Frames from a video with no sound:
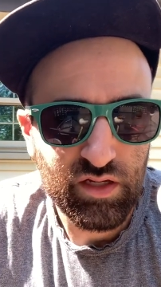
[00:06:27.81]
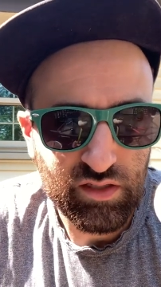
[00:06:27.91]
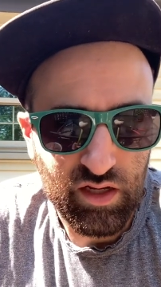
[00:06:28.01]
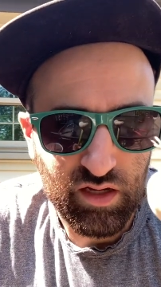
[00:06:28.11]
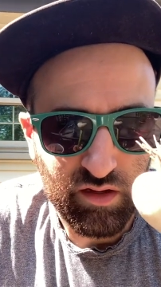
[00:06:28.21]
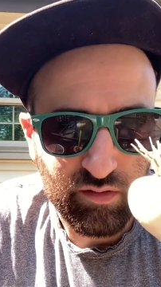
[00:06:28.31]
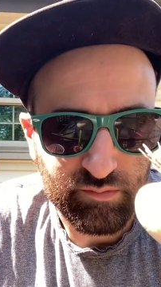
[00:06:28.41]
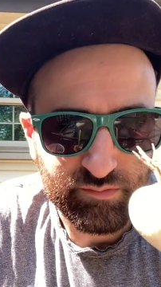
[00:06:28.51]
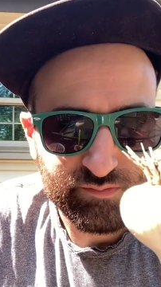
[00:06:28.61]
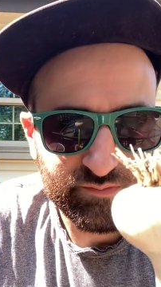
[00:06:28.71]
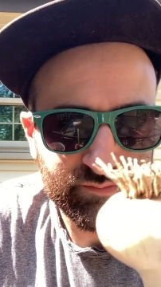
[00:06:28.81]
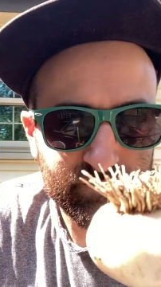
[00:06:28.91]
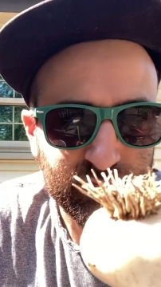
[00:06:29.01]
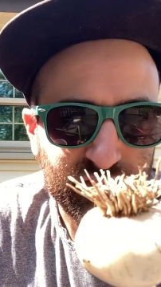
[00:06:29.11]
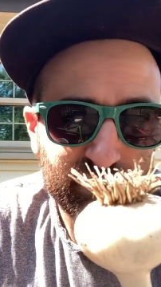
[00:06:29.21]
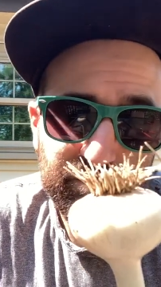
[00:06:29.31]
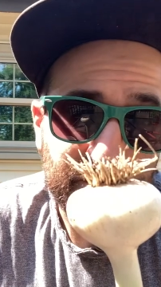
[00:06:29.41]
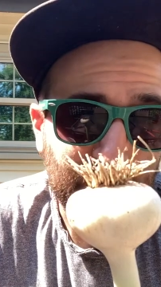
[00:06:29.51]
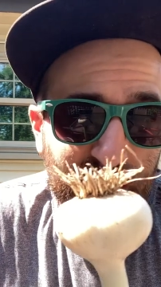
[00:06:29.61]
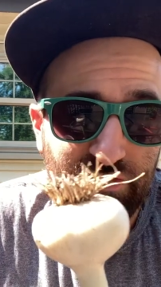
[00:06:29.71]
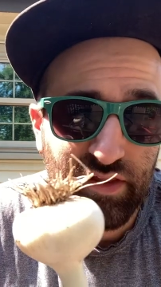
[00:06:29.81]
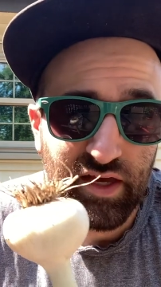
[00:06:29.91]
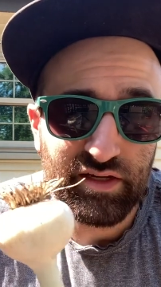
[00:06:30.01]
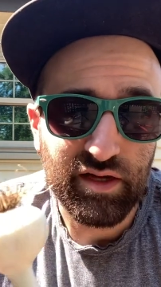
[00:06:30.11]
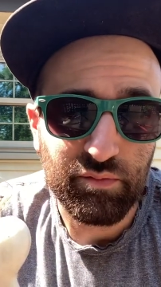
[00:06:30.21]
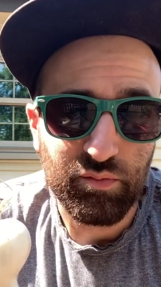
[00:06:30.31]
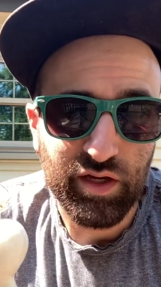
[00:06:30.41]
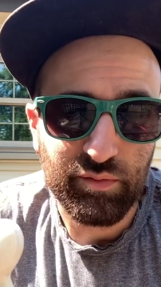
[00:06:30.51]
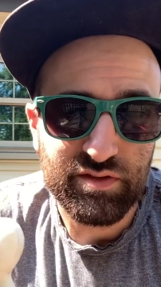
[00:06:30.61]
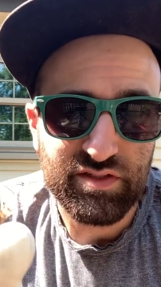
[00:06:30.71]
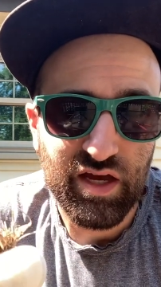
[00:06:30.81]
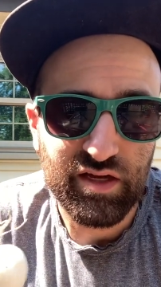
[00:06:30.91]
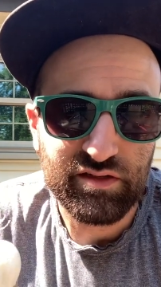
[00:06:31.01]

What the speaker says: But after that, I'm gonna bring them inside.